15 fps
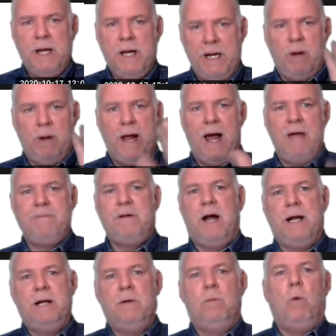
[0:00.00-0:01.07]
Anyway, I've
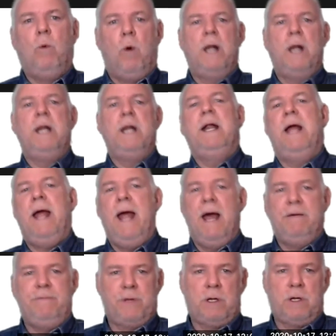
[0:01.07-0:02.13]
got it at
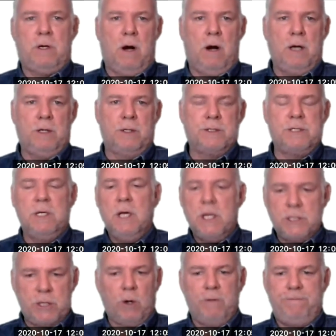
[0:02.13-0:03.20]
1.5 with the Cardinals.
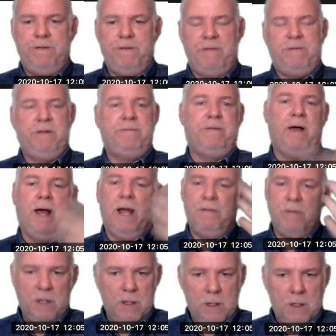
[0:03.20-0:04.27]
Total of 55.